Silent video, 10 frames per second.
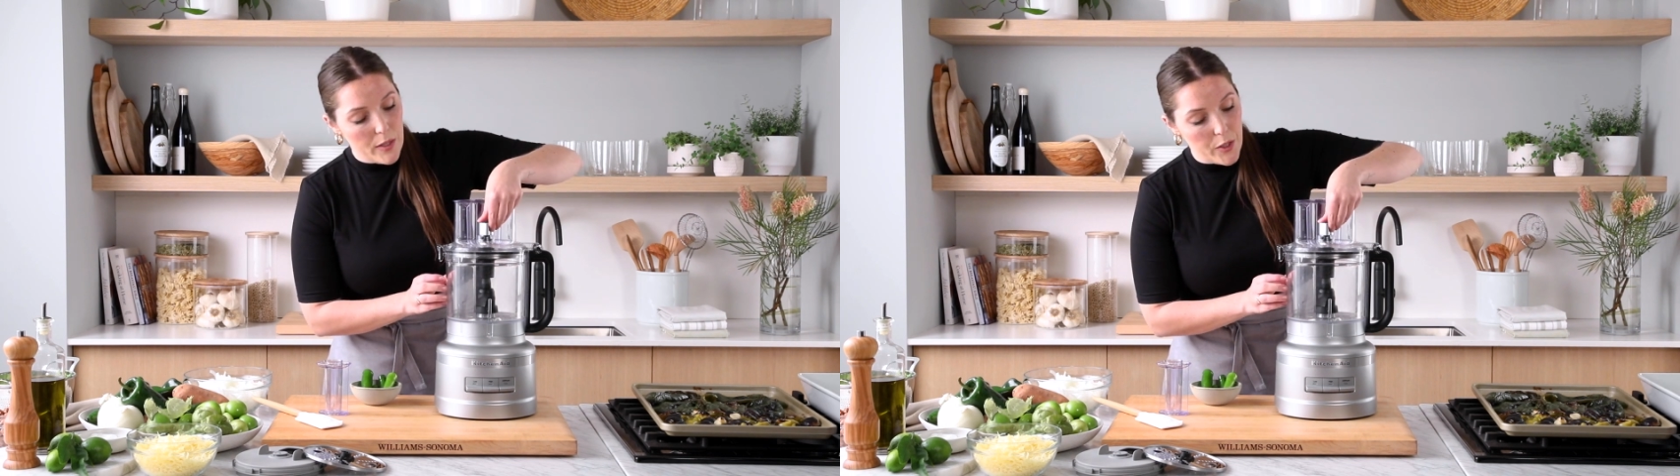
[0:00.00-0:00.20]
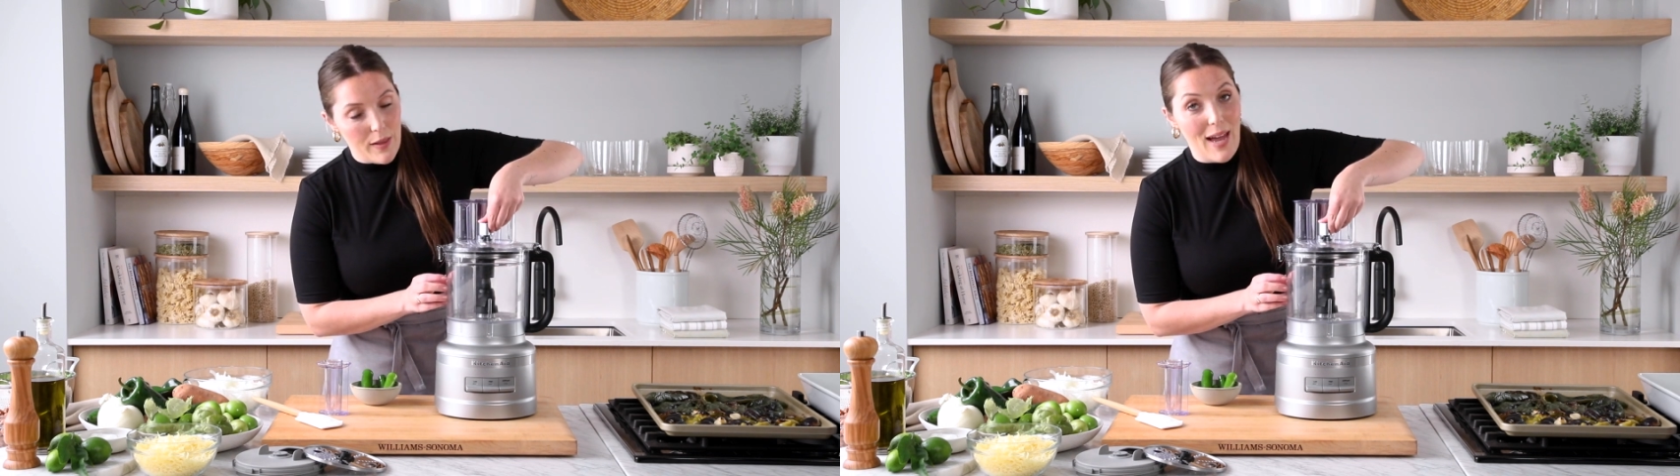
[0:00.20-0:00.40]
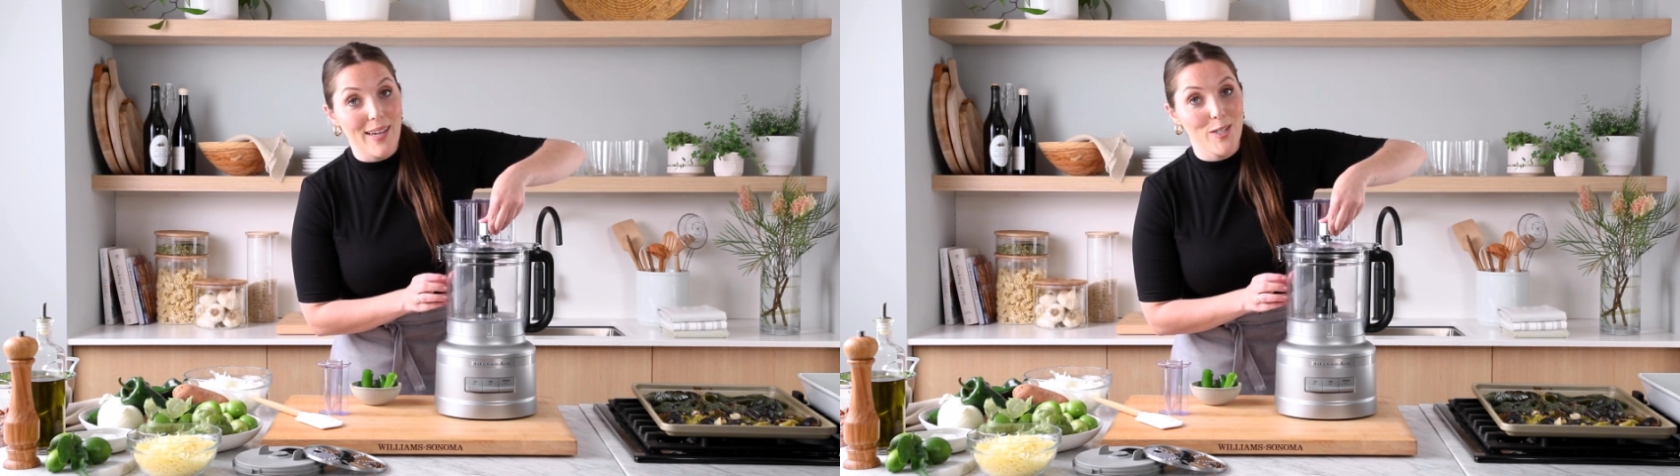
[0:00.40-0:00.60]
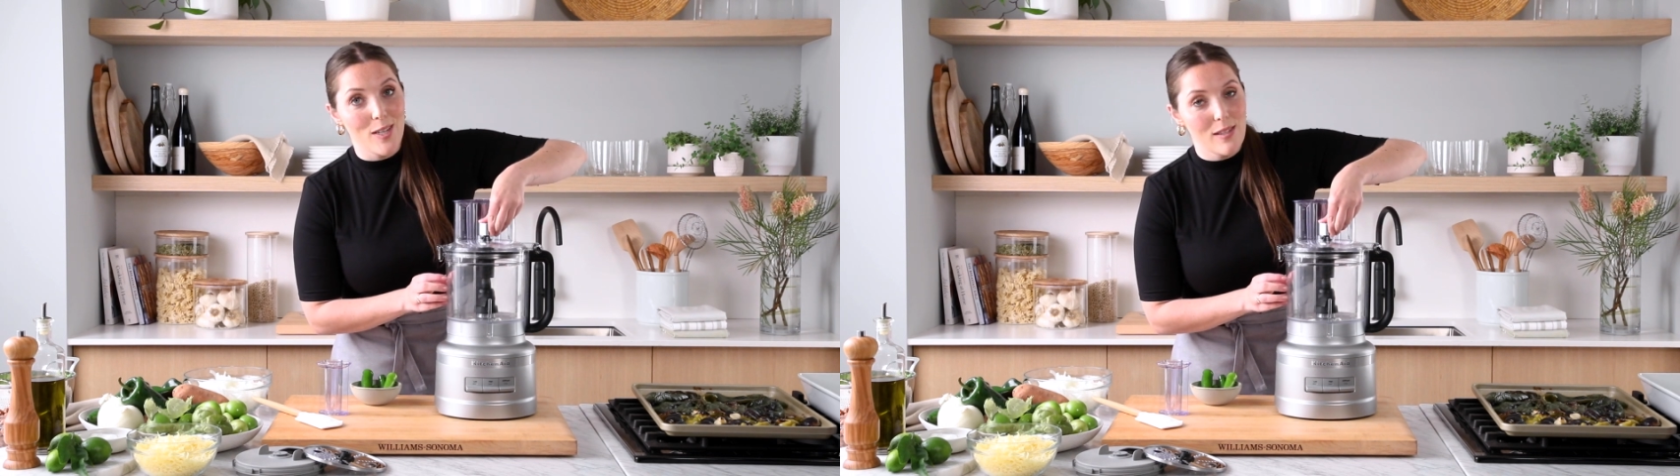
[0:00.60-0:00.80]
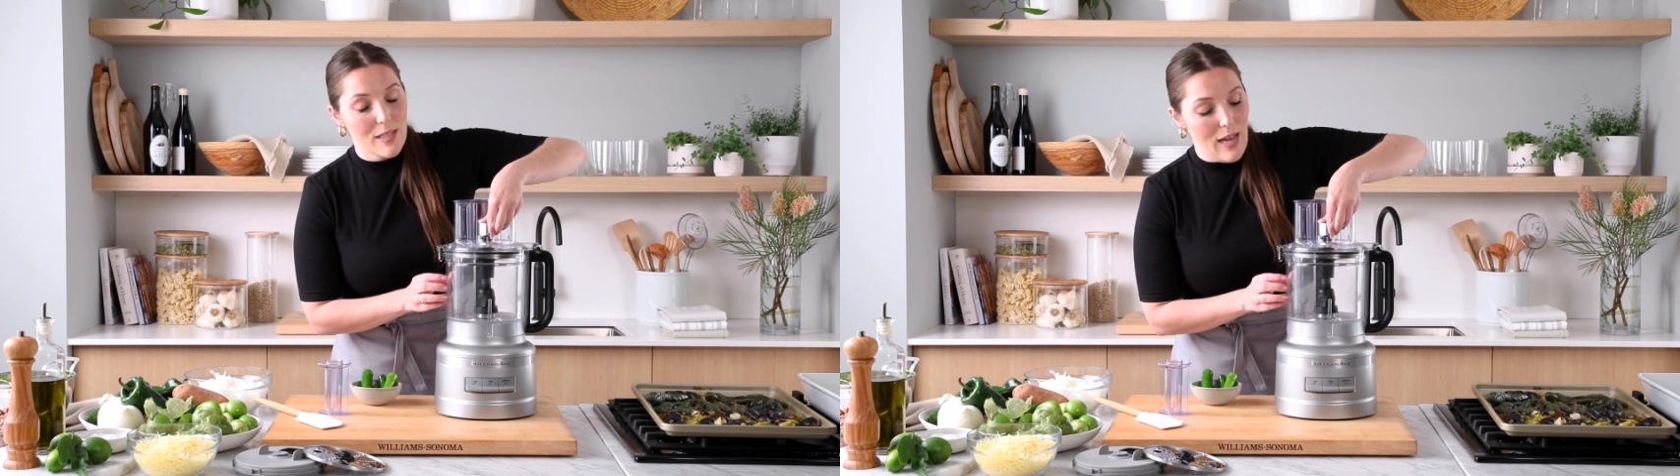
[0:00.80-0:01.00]
make sure that I
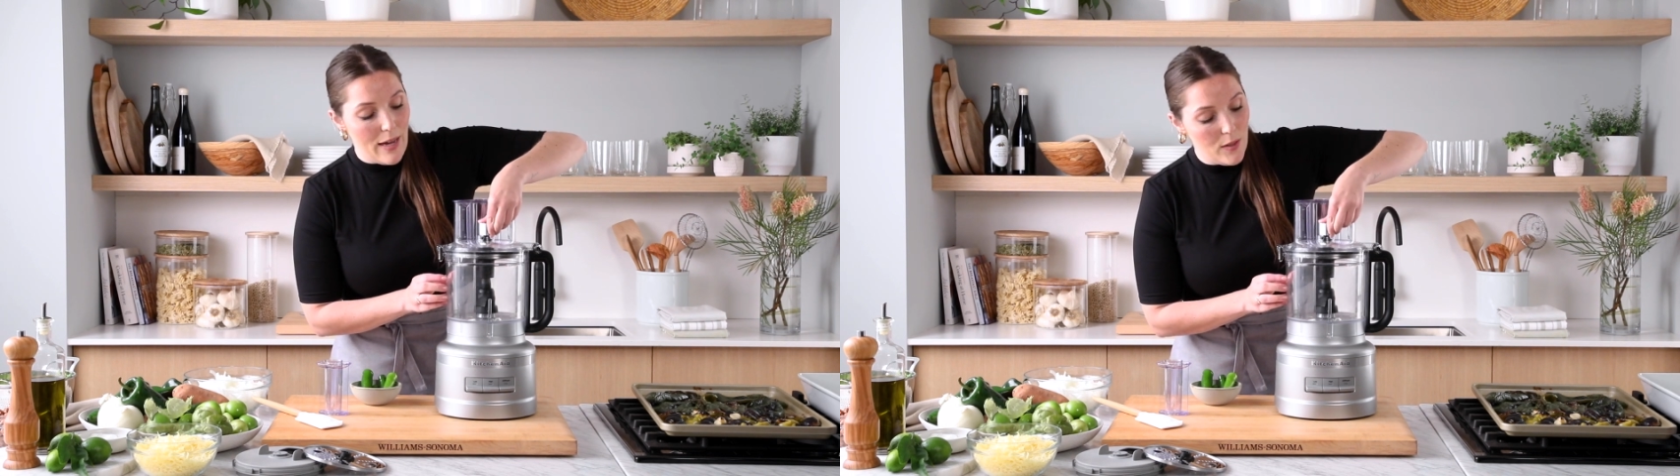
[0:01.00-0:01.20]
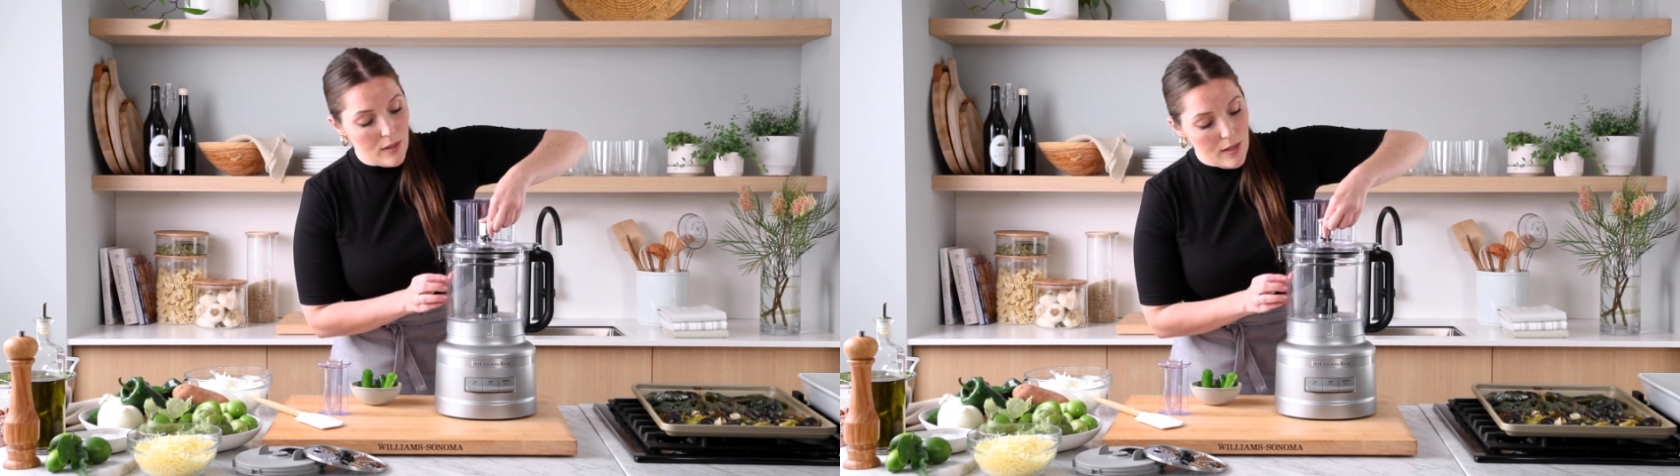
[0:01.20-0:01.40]
adjust the dial